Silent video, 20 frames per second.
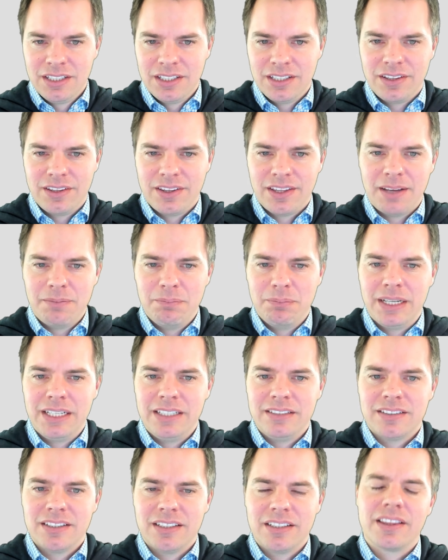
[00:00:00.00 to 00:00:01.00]
that
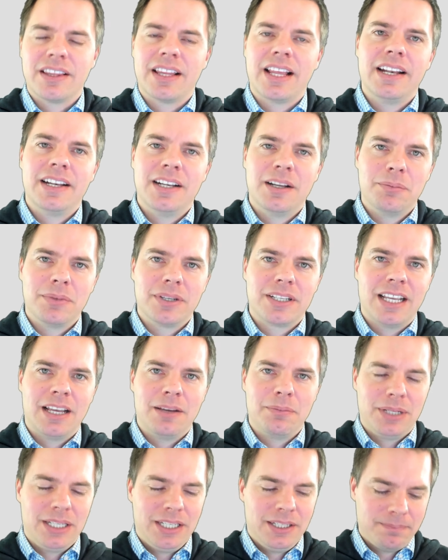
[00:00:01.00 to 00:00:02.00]
means that number
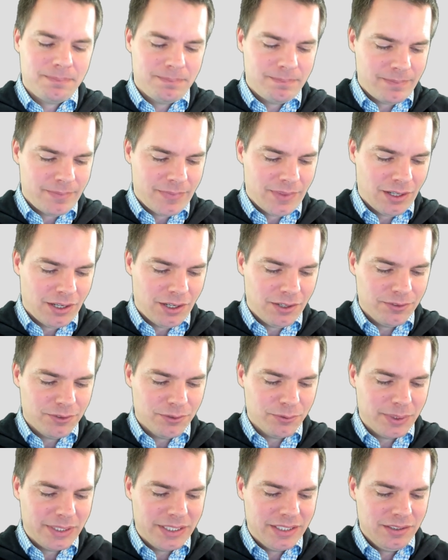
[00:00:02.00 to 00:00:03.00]
can be
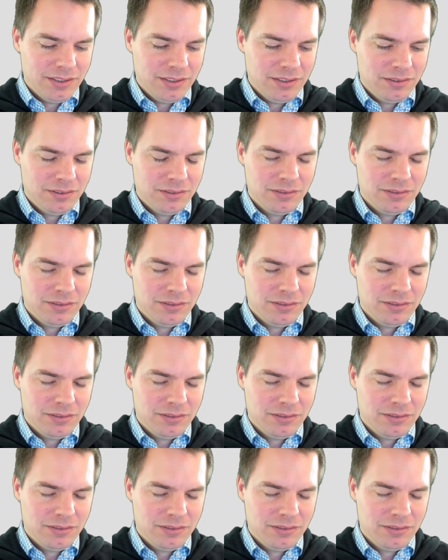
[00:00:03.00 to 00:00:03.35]
overridden